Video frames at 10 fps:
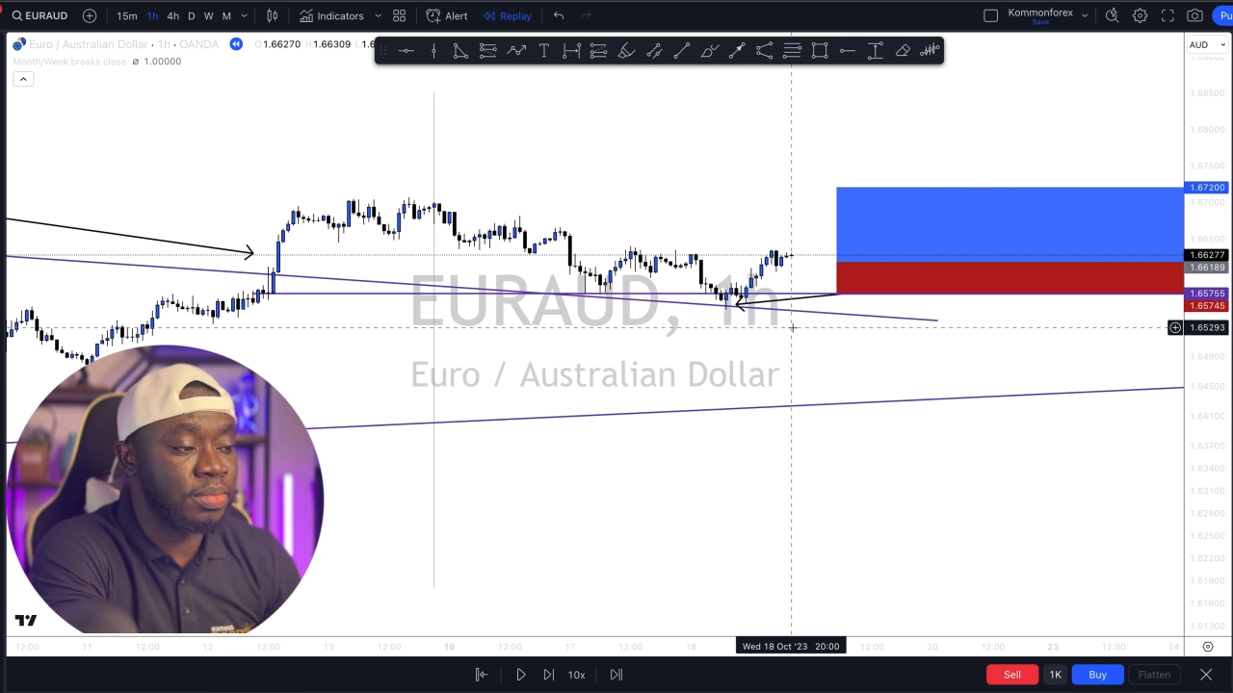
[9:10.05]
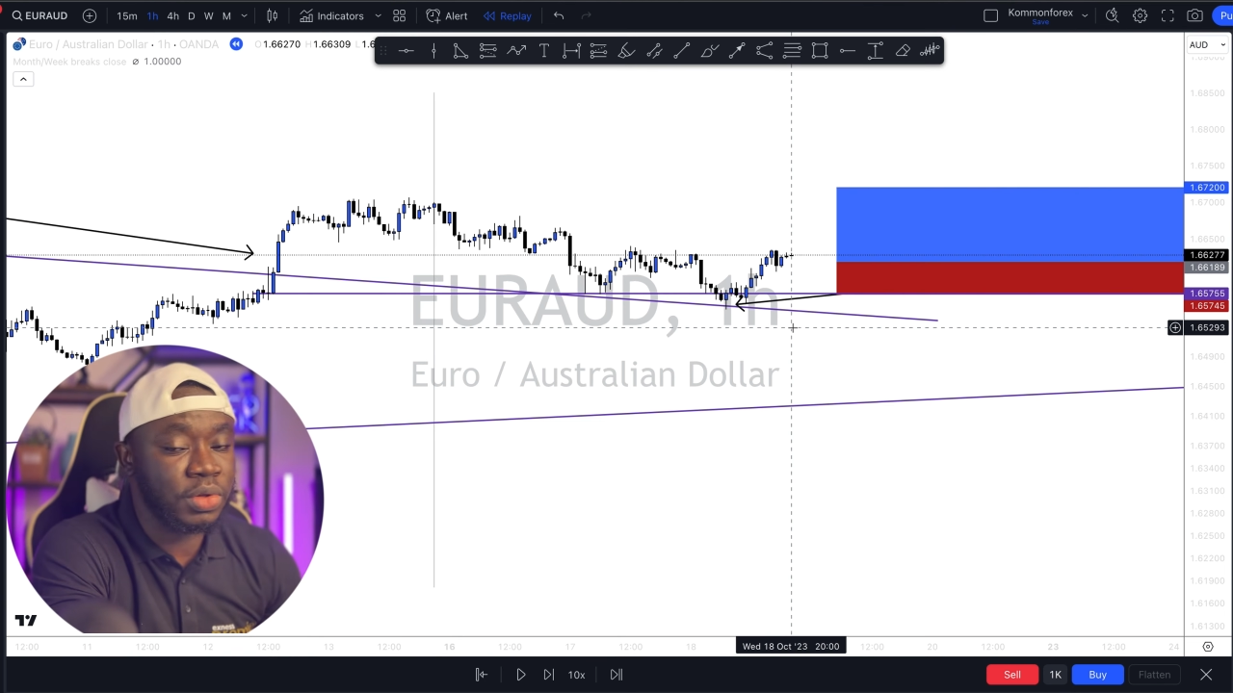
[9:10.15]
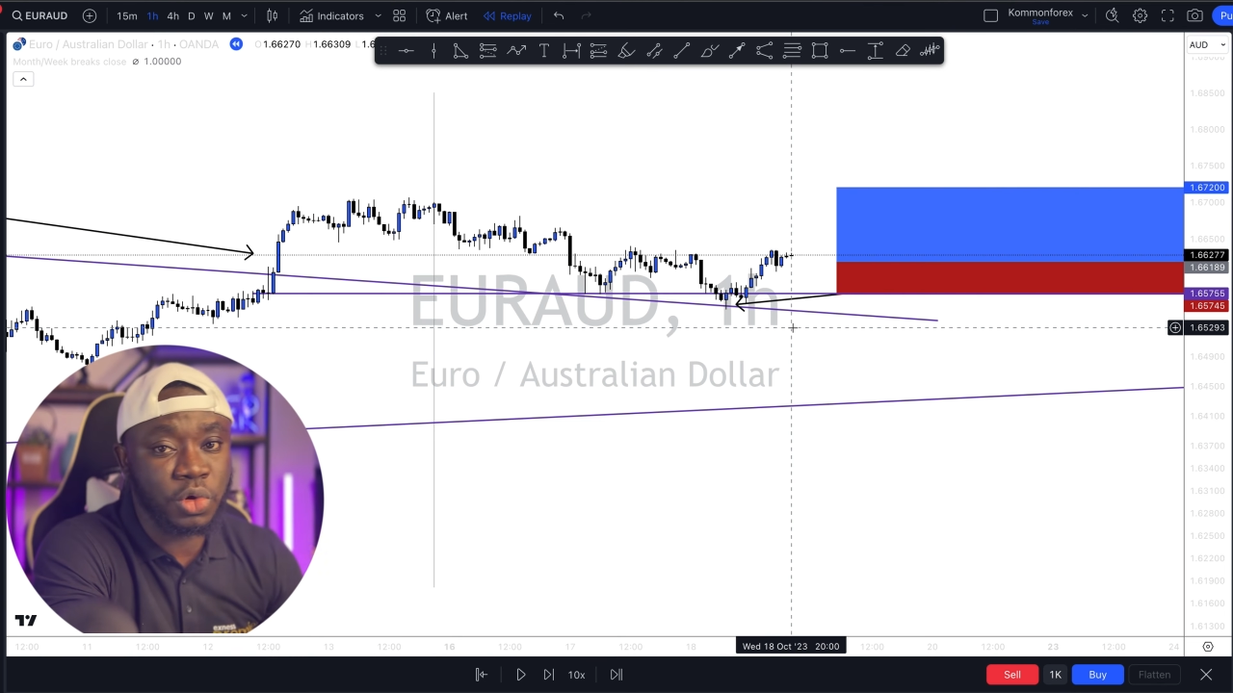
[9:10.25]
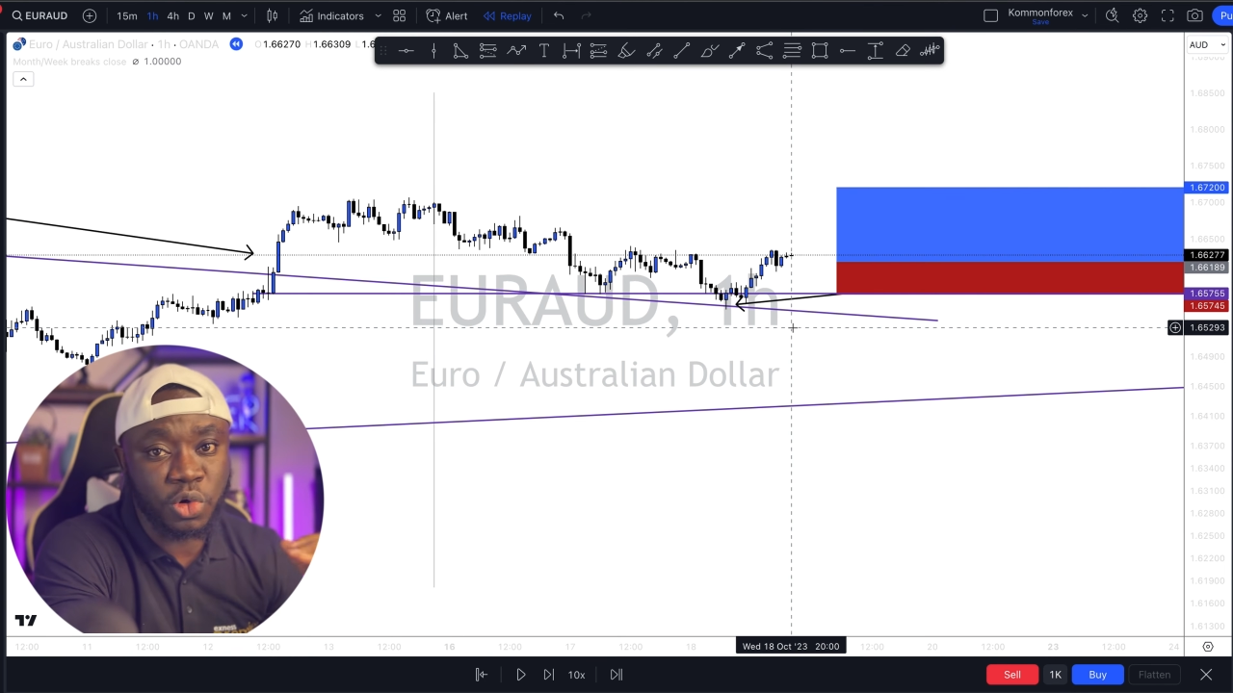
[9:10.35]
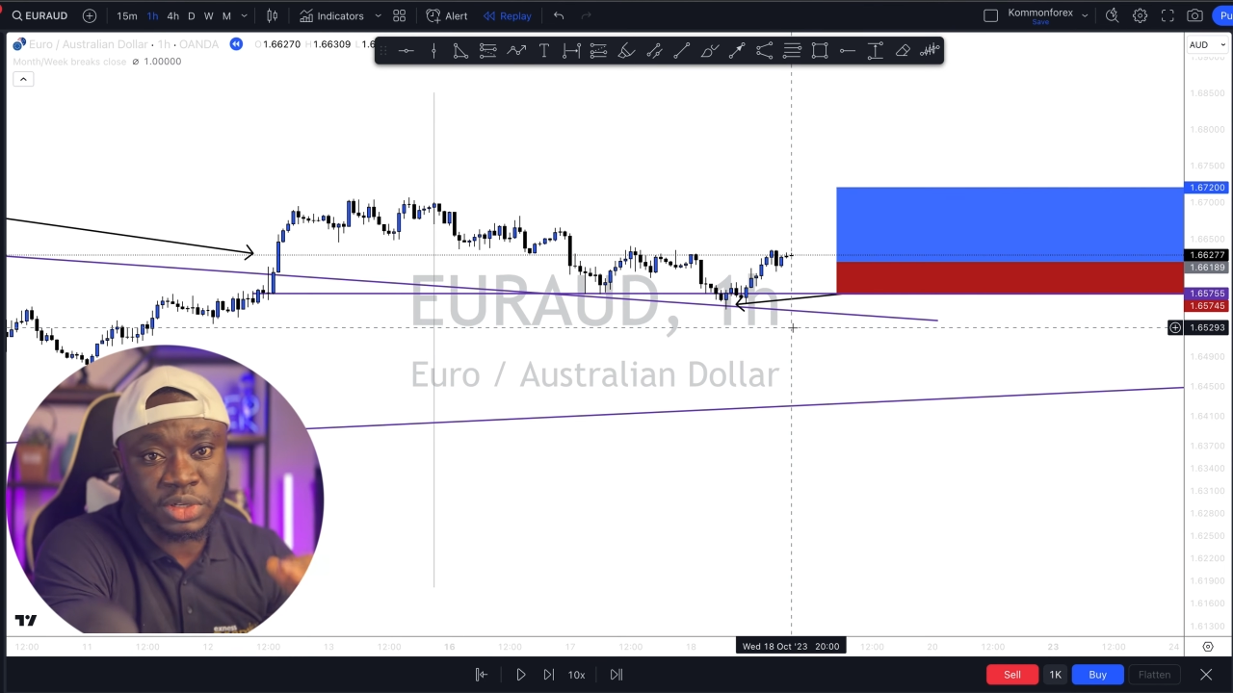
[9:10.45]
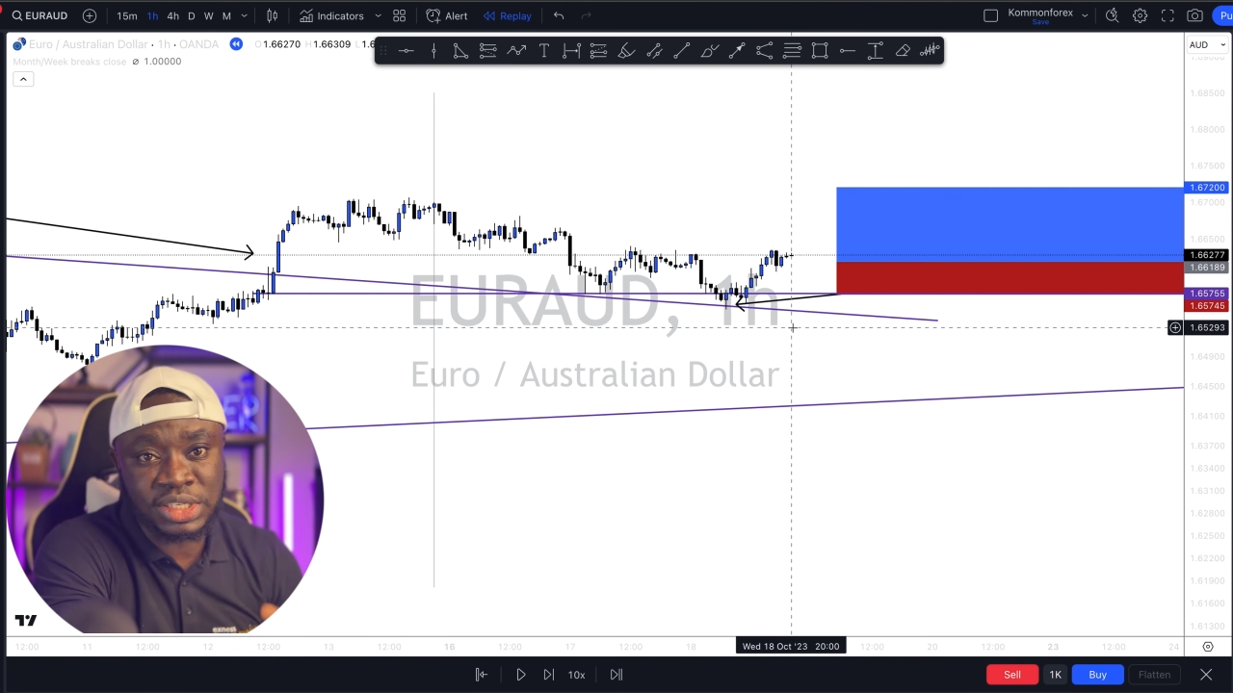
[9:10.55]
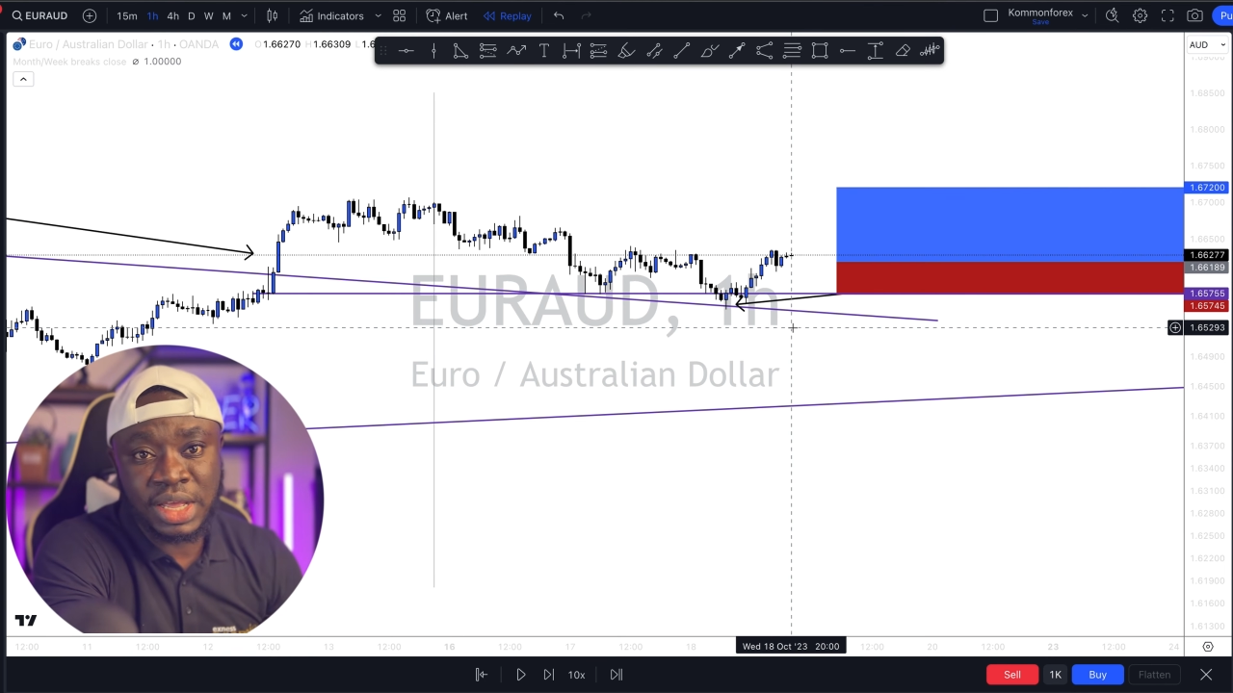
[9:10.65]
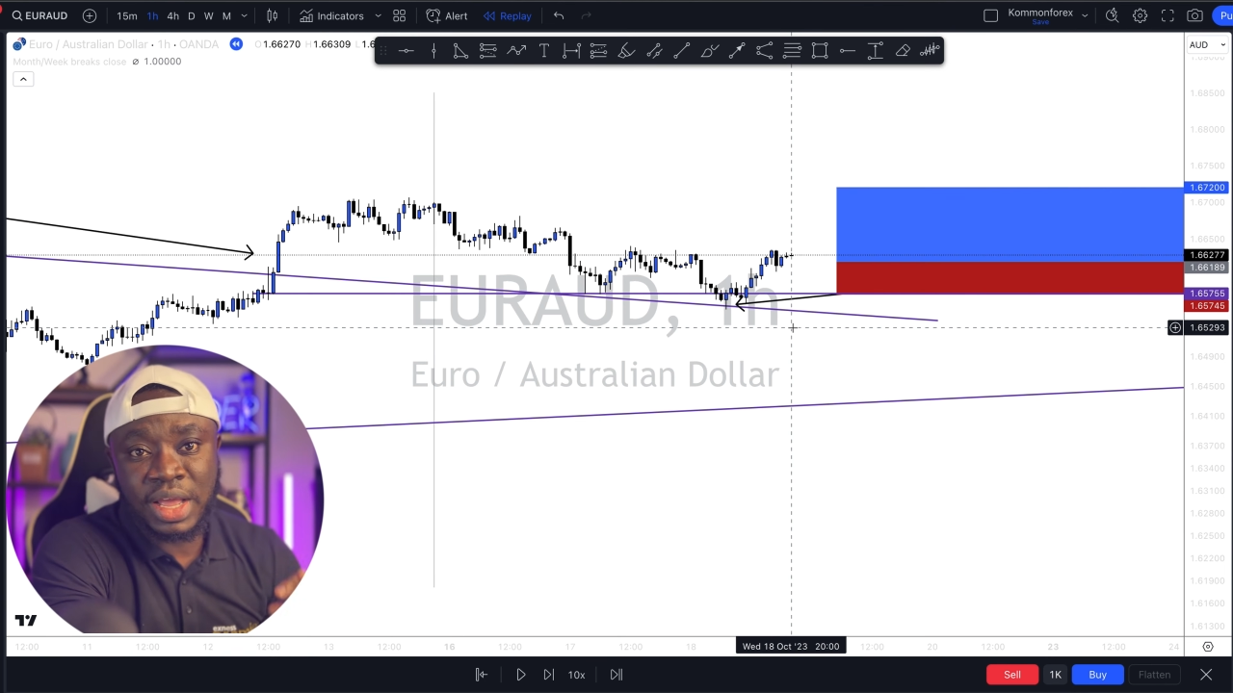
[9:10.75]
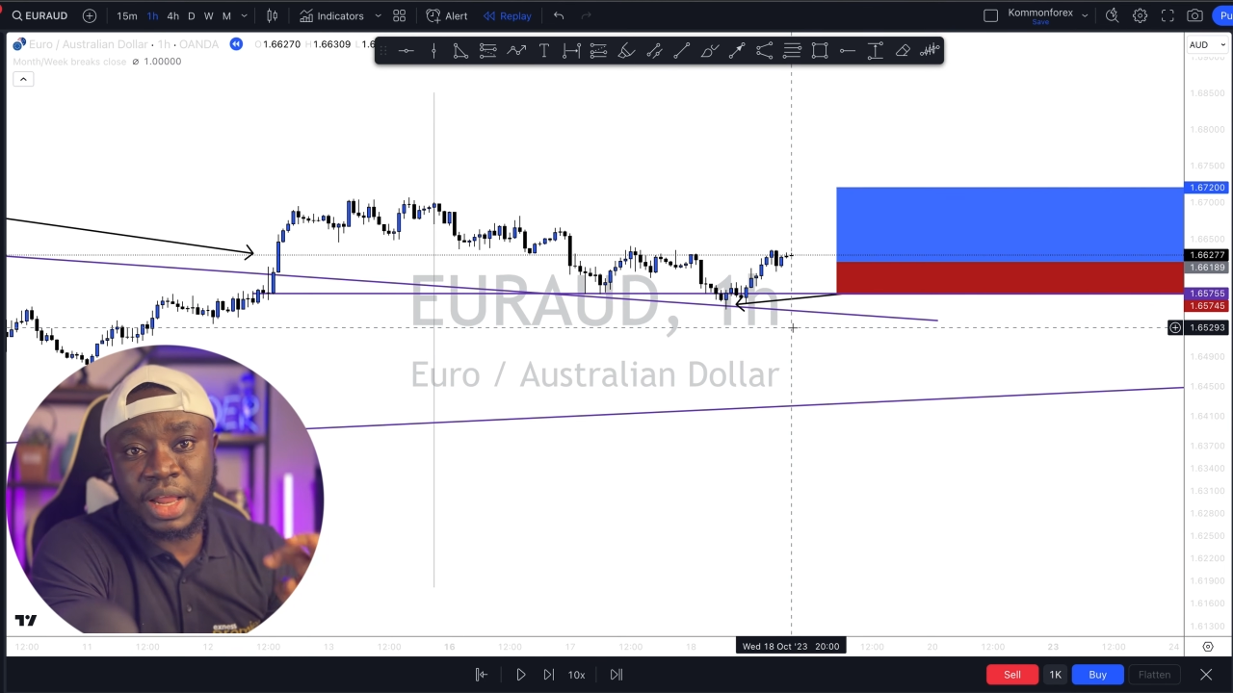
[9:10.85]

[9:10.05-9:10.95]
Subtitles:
because